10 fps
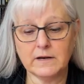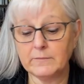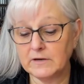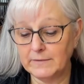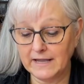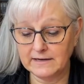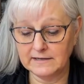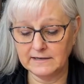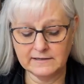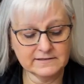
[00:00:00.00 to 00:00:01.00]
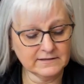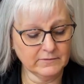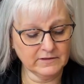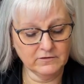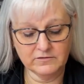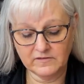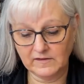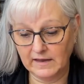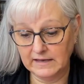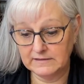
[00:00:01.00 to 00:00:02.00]
I'm going to be editing some of those
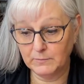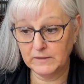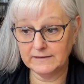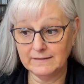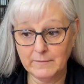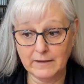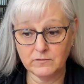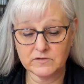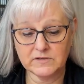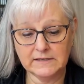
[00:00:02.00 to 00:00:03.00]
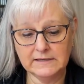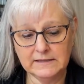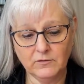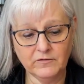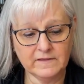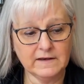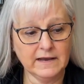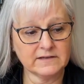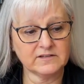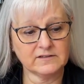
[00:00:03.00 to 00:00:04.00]
and putting them out over the
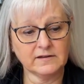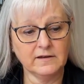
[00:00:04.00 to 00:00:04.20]
next